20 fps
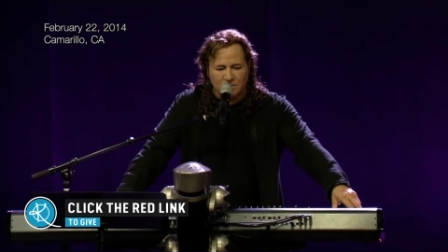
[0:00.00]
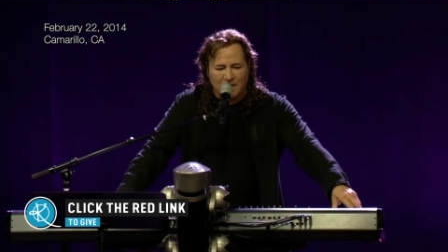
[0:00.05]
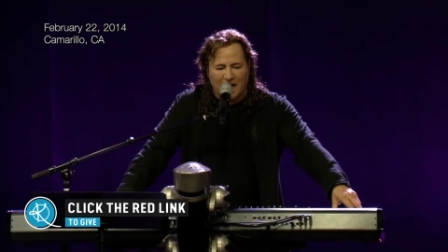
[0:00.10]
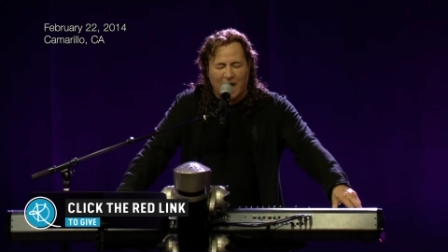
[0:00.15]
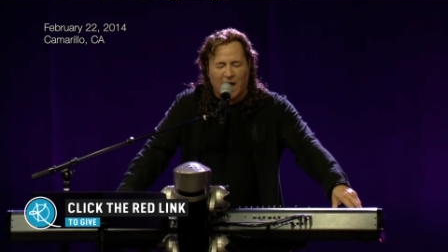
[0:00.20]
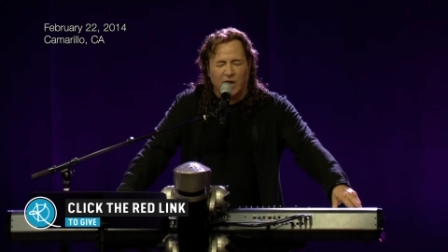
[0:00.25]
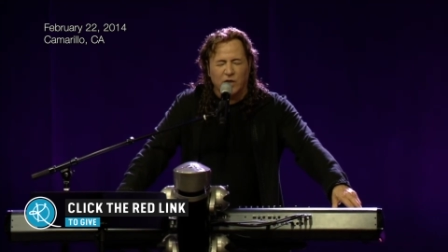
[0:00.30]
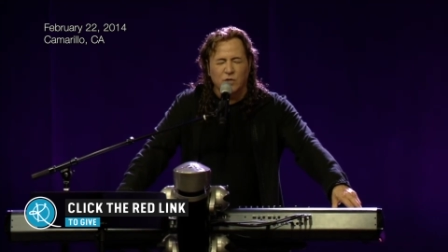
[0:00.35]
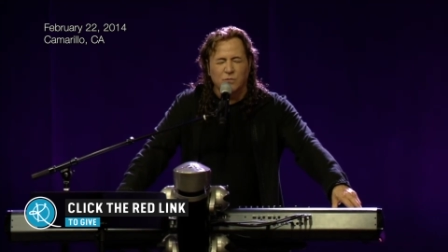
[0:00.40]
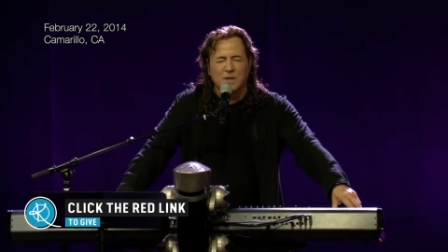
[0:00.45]

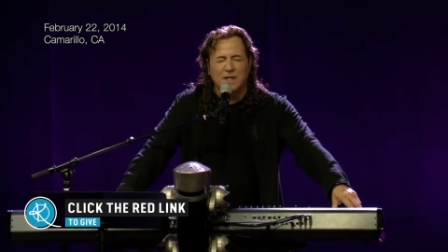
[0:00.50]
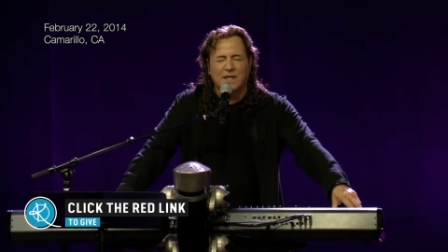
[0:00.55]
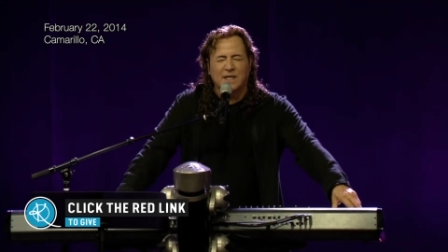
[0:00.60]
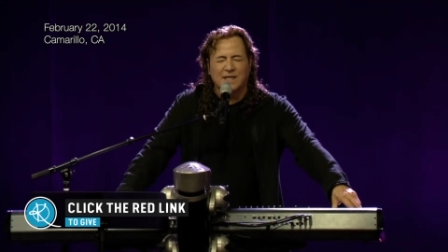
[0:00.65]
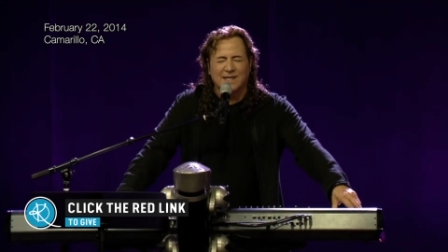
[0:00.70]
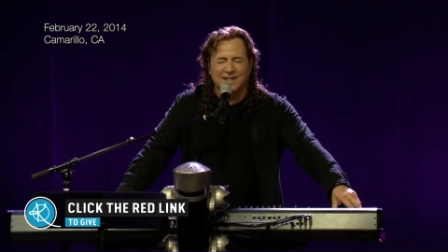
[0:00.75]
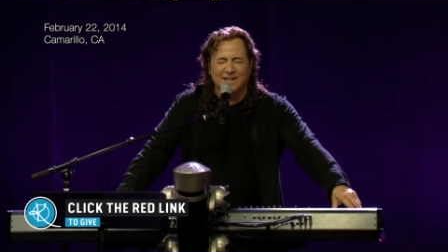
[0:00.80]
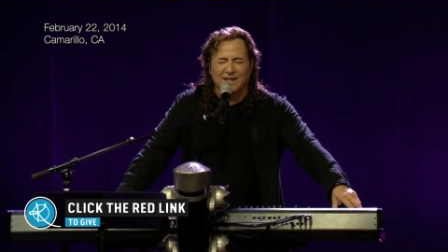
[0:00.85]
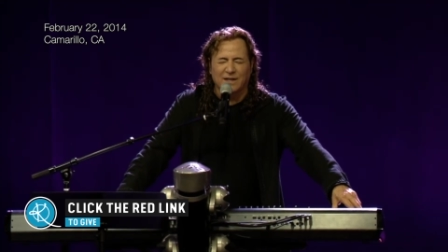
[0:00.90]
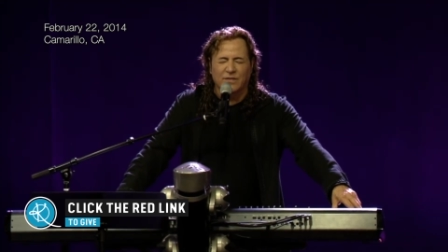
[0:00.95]
How do we
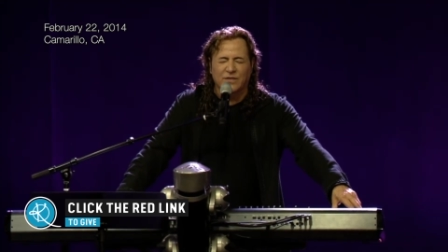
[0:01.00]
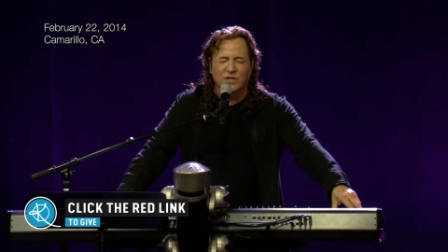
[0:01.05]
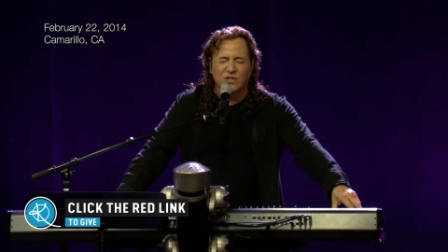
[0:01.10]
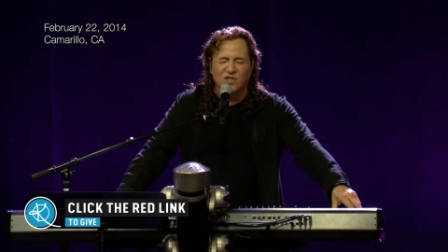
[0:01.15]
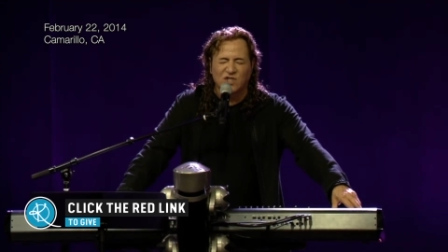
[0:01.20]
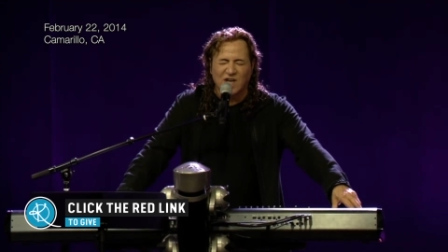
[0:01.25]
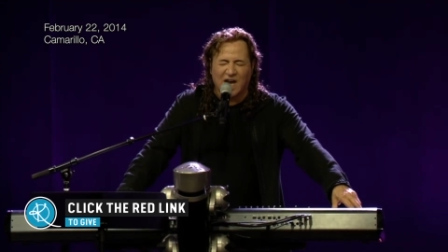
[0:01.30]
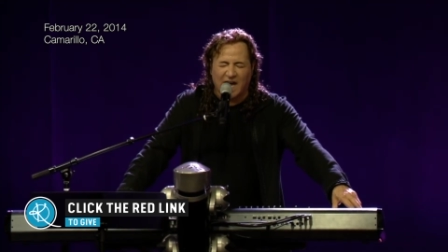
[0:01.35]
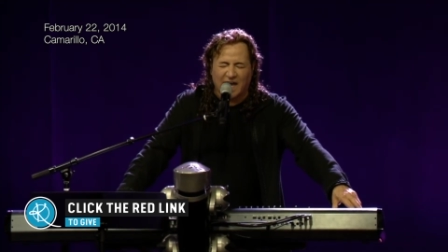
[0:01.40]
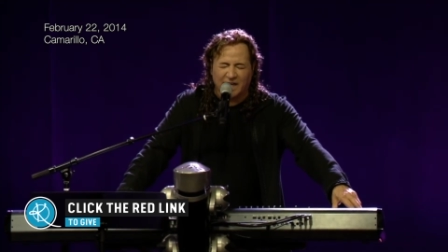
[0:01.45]
kill the
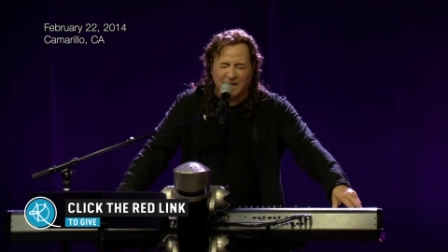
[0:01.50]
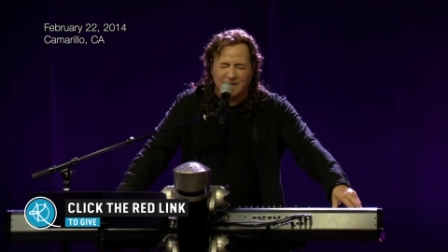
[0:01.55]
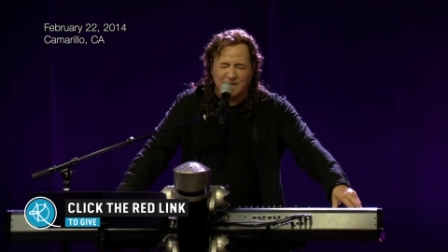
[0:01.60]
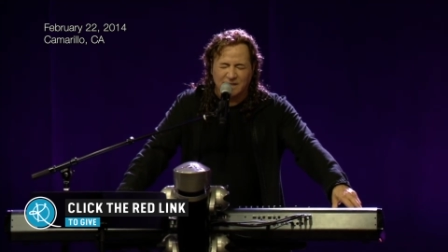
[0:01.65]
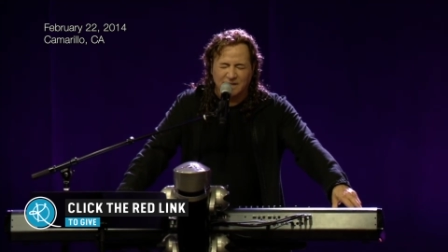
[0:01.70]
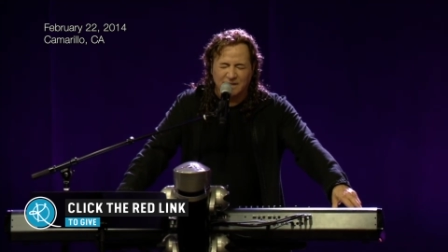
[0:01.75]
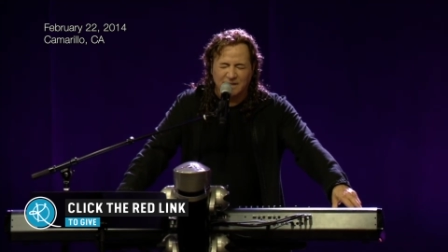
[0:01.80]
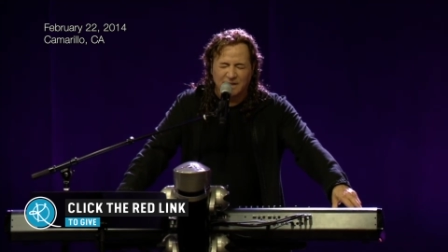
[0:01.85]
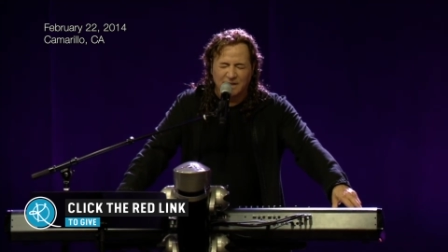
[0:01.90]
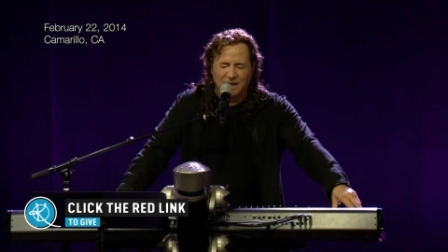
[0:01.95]
giant
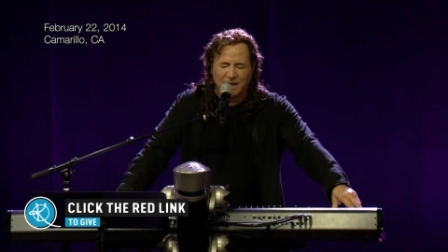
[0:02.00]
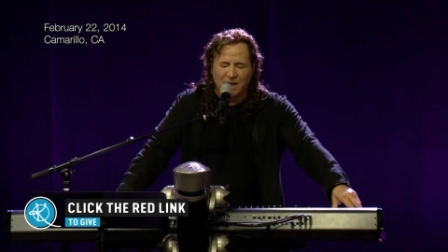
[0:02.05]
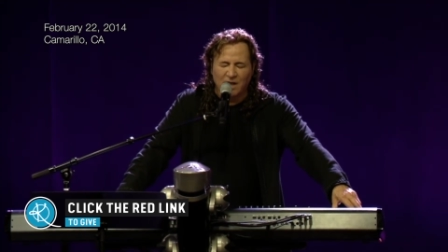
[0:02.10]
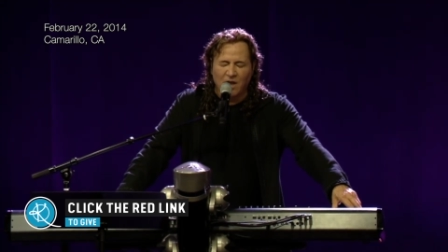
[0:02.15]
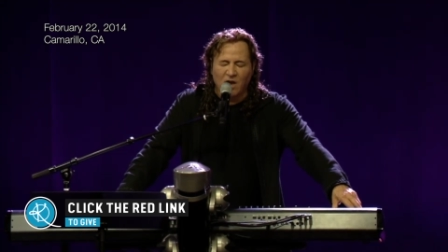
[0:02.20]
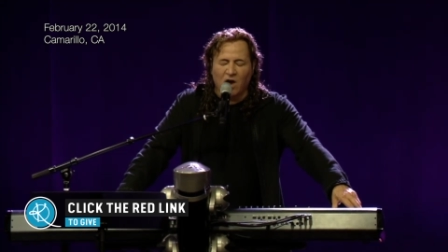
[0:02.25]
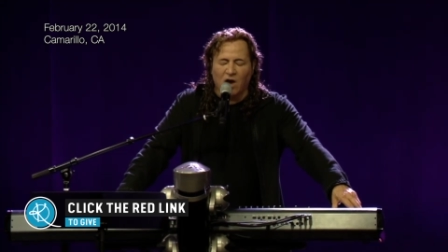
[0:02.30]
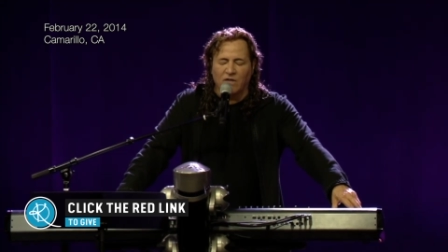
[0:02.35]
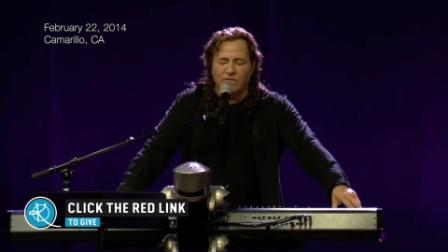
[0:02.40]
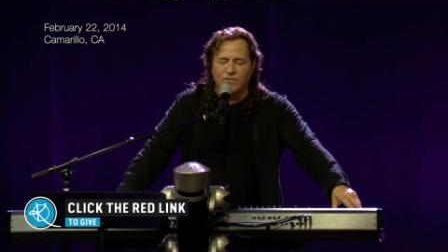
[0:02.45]

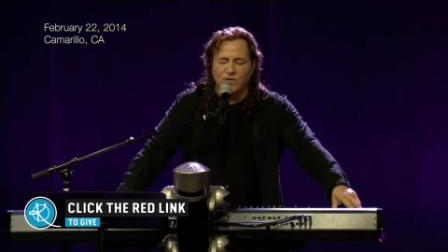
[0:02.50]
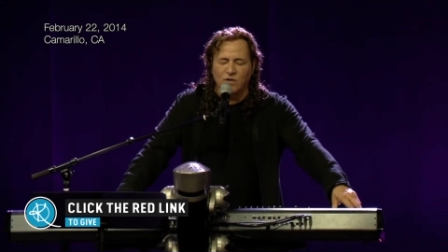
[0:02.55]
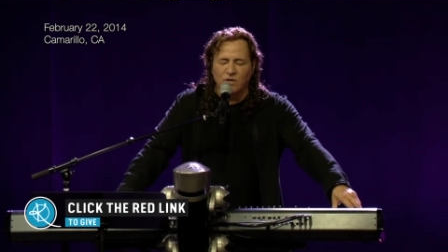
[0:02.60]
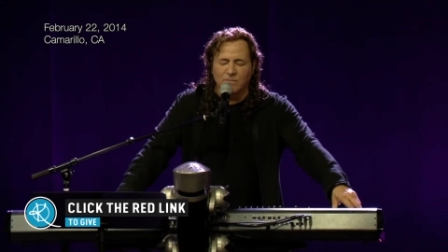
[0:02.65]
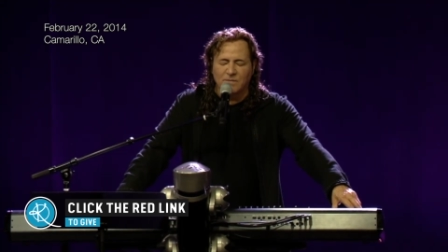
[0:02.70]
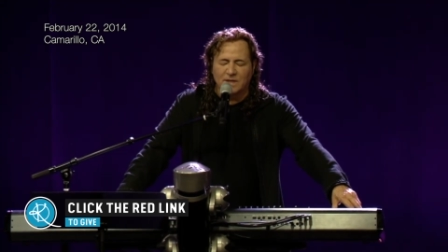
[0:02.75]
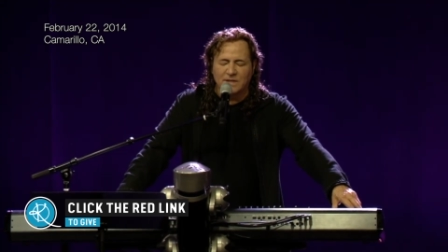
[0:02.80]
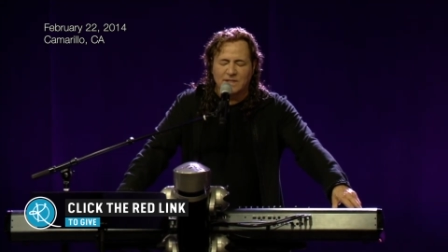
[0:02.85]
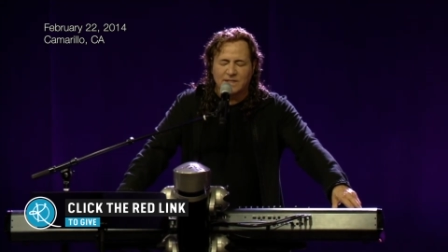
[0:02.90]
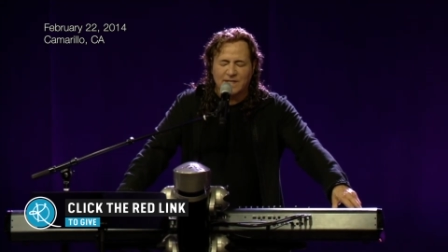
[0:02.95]
of
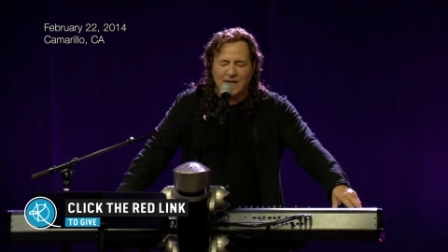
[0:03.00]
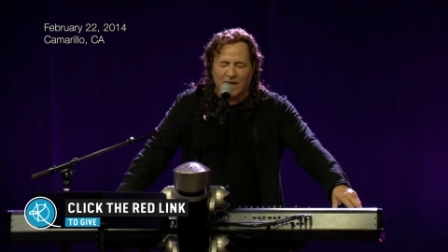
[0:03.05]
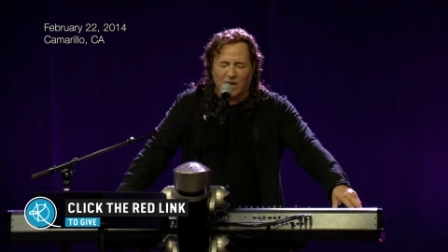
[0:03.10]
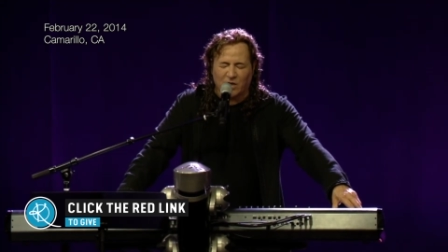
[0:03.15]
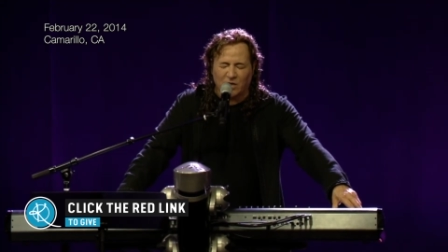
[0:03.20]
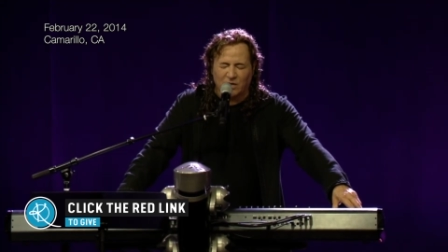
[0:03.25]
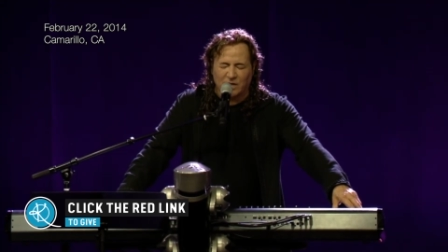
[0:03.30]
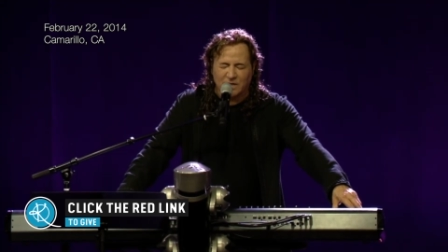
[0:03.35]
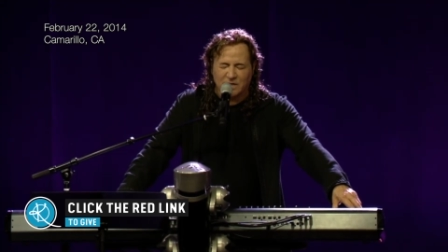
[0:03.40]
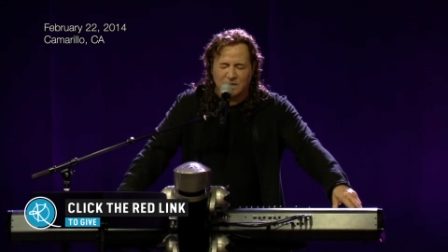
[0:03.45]
human
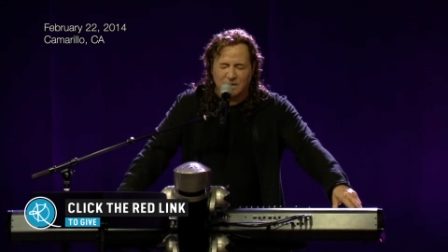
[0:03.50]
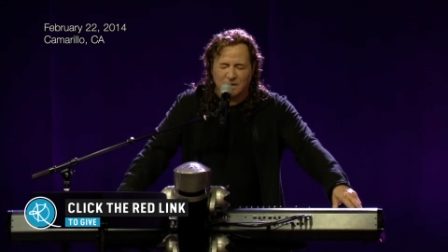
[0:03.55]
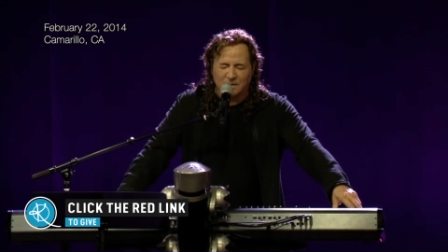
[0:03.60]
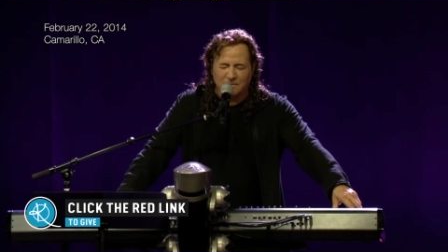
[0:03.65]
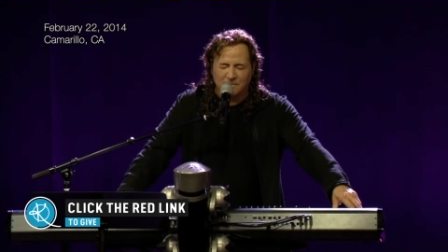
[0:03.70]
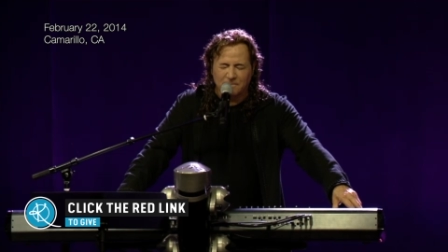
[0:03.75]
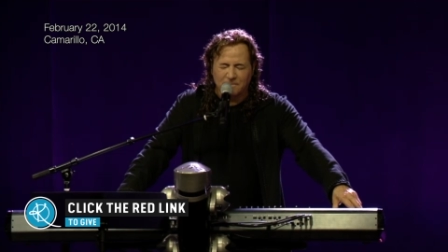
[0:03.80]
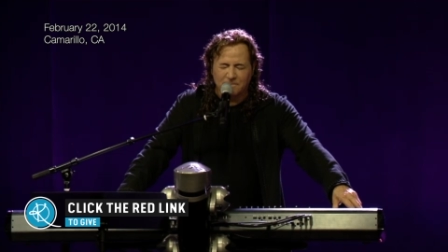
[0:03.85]
secularism?